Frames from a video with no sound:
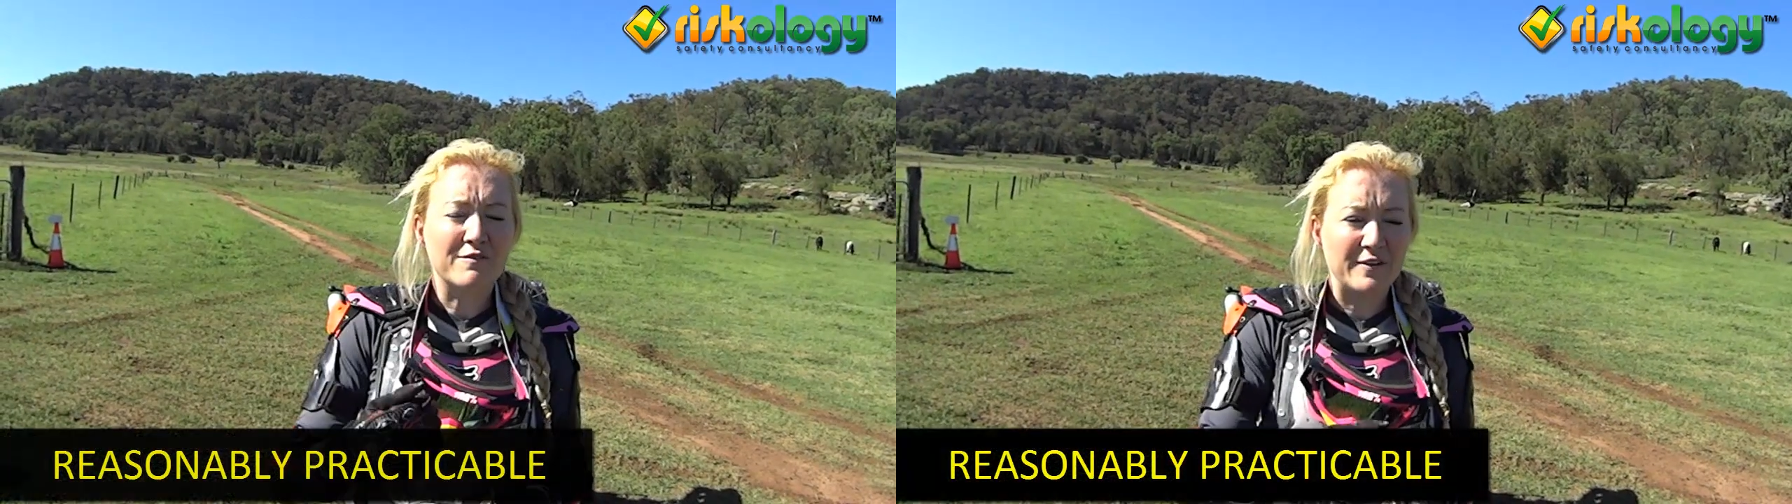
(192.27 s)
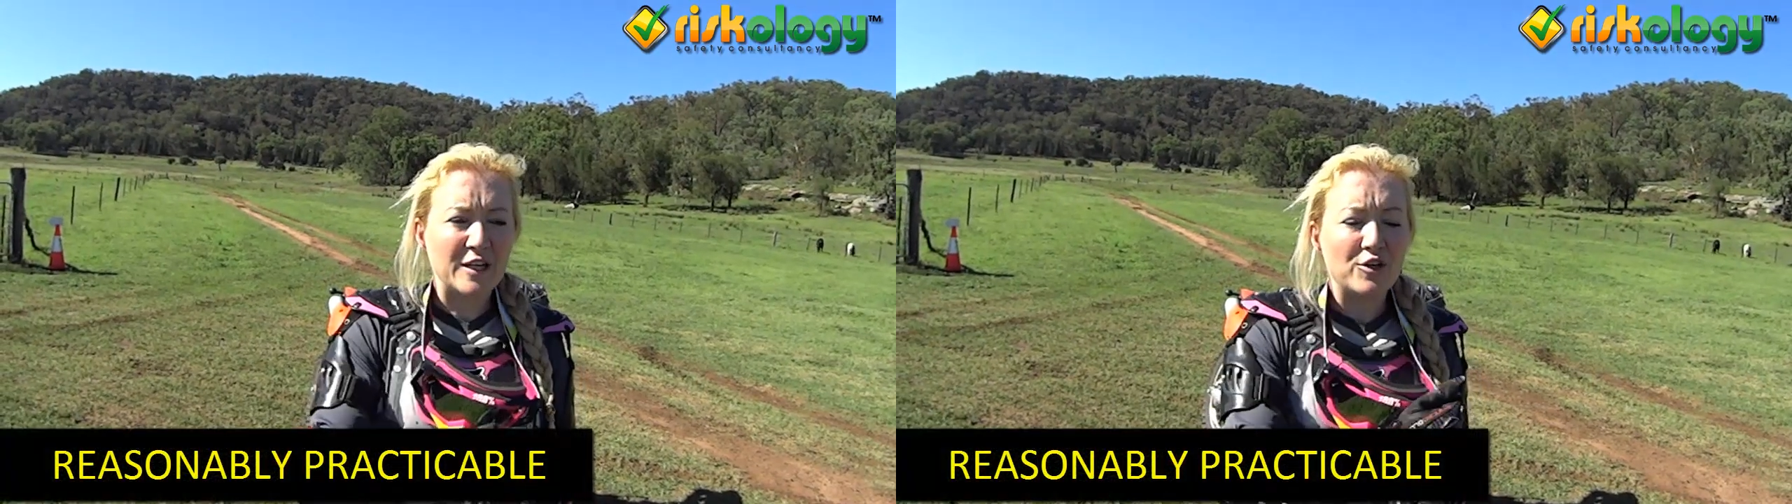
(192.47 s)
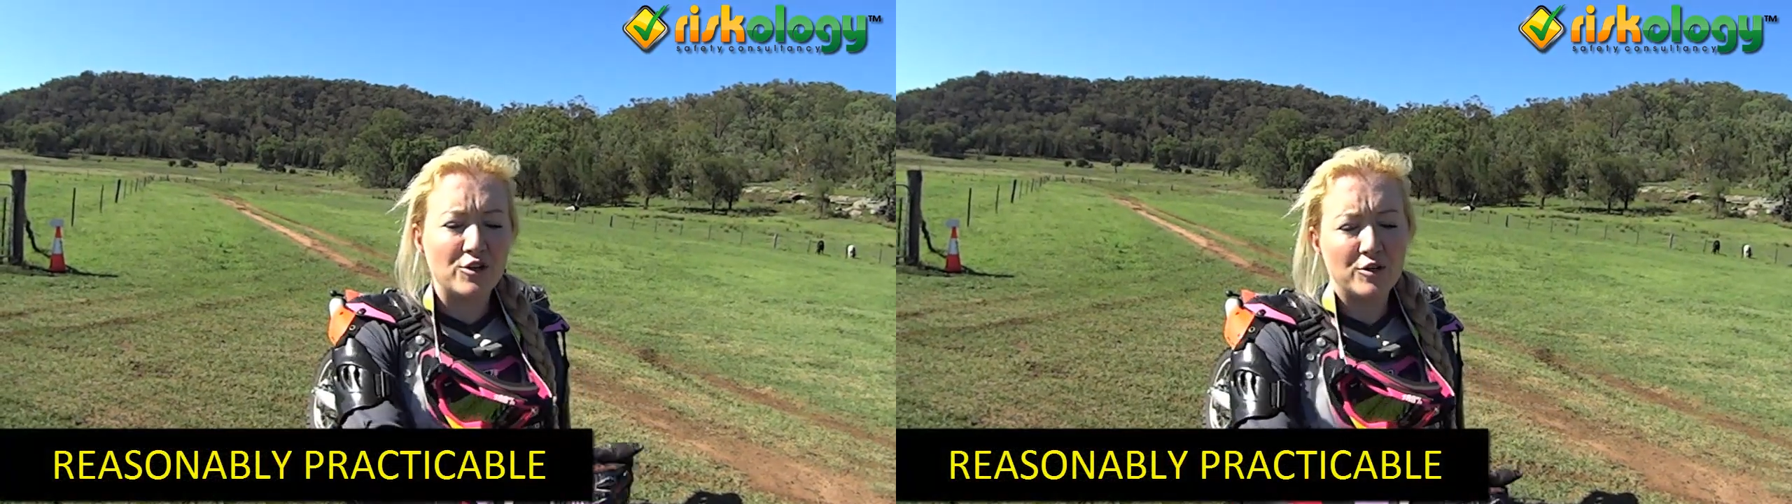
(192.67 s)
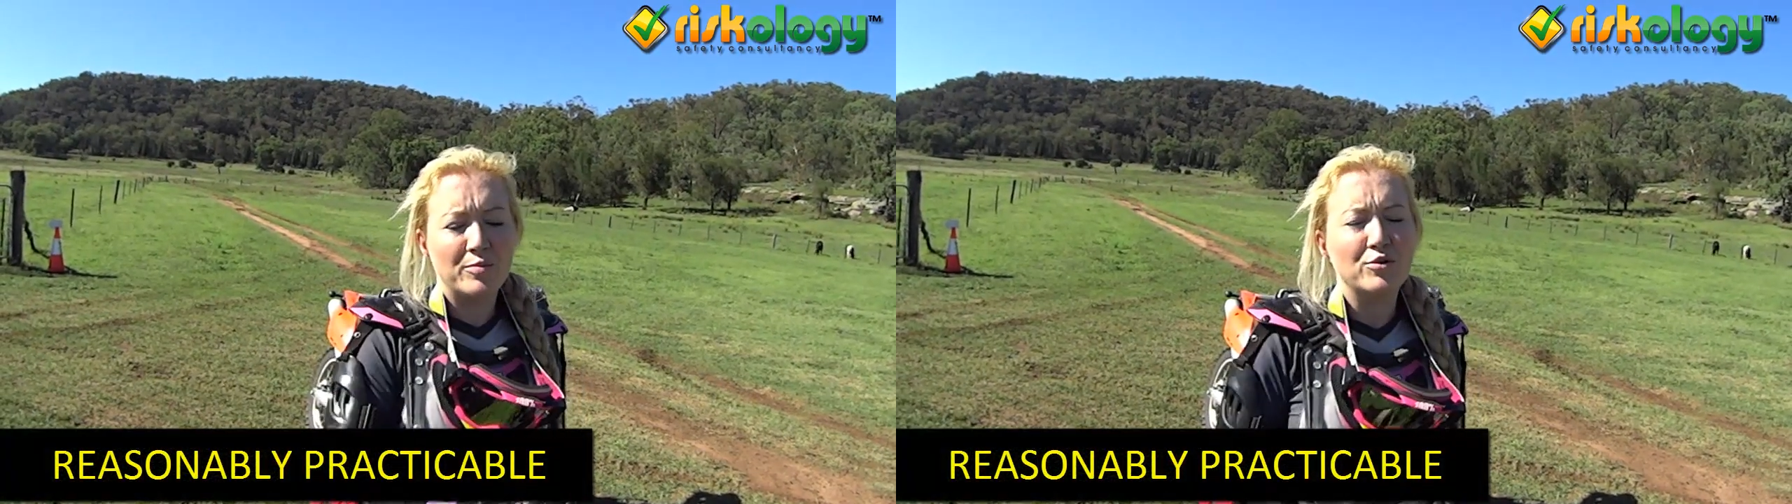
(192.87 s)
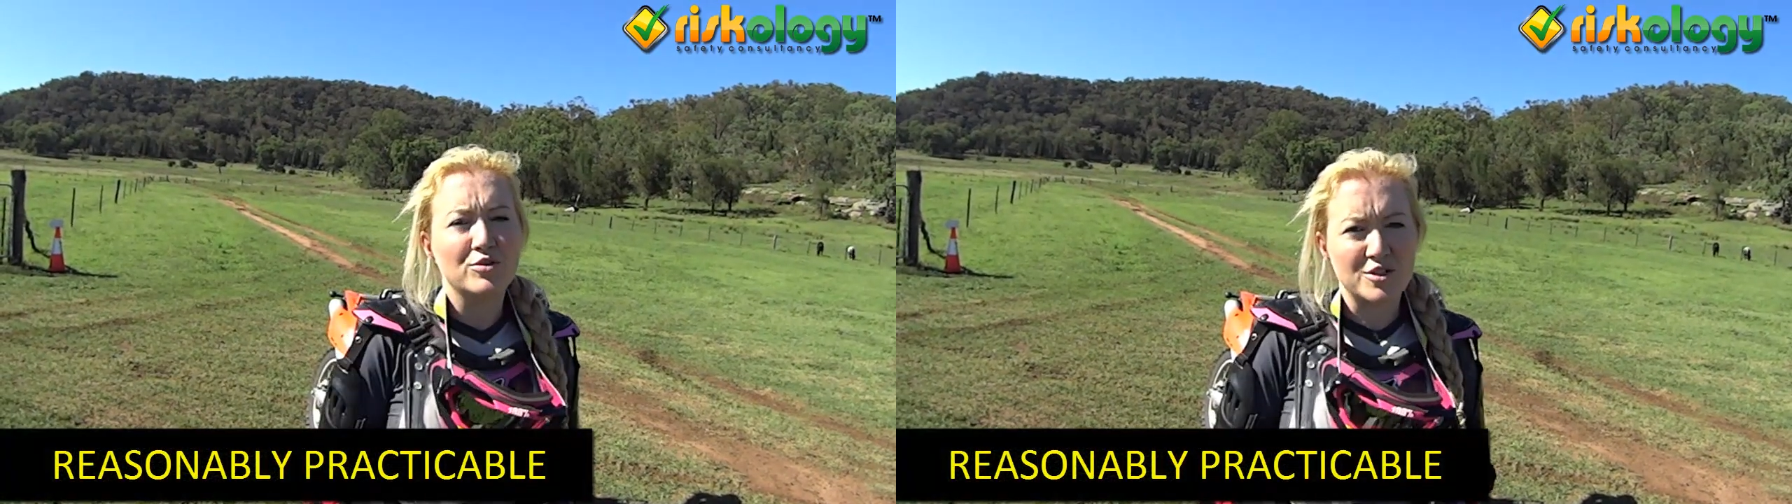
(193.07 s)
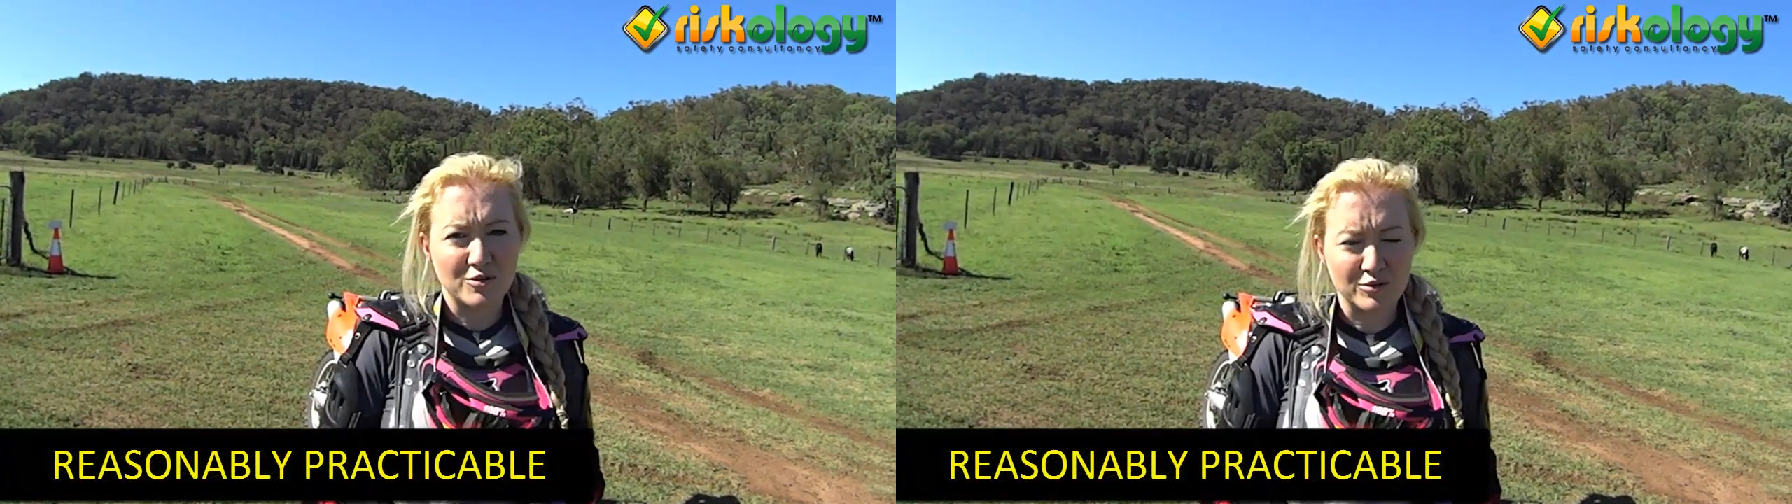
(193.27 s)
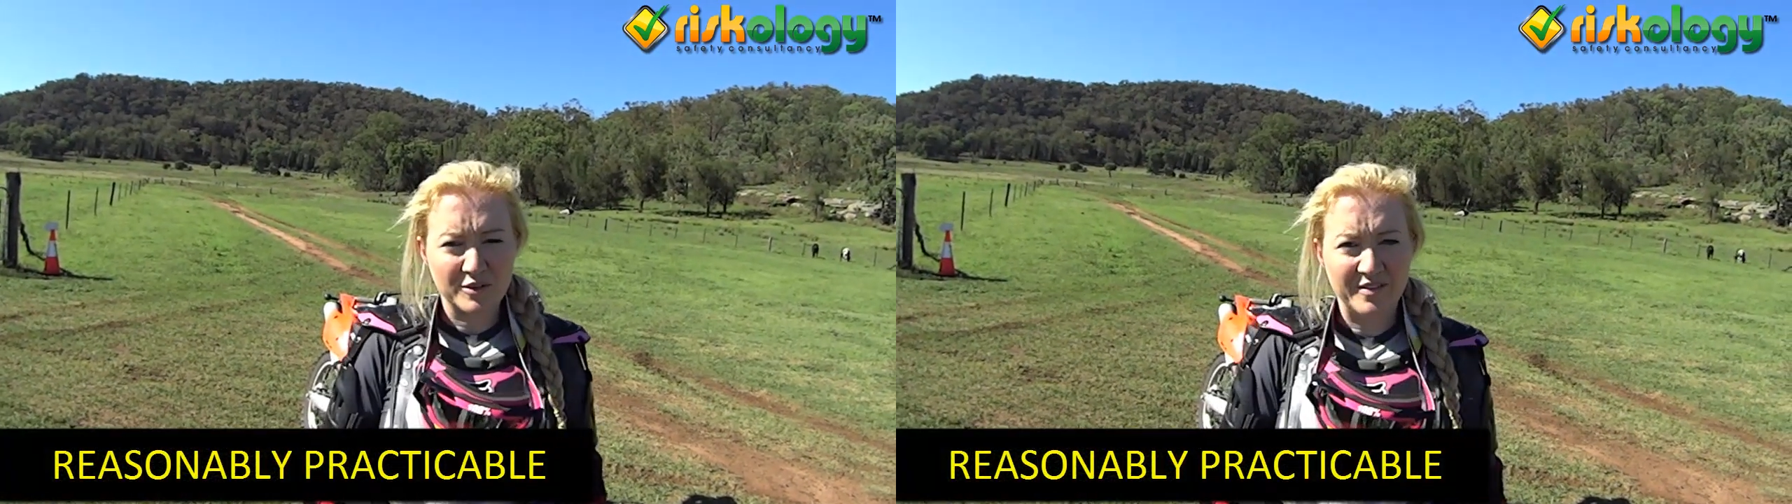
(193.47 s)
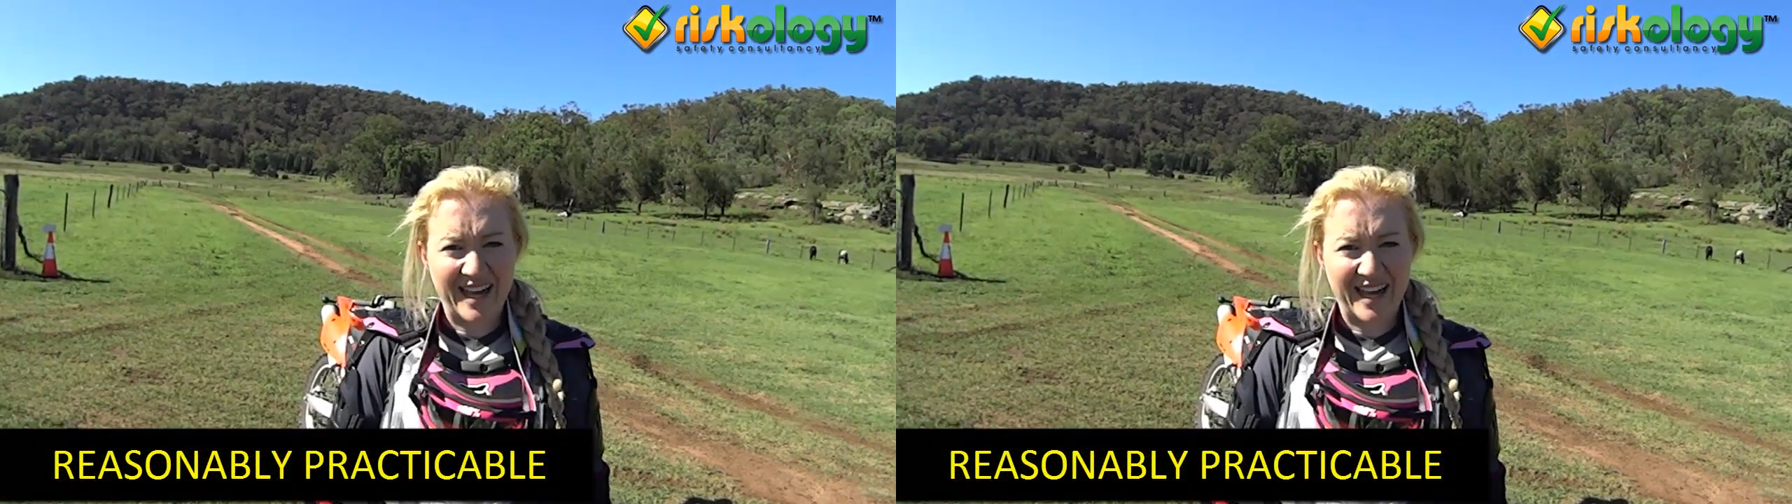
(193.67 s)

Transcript: for you to put all of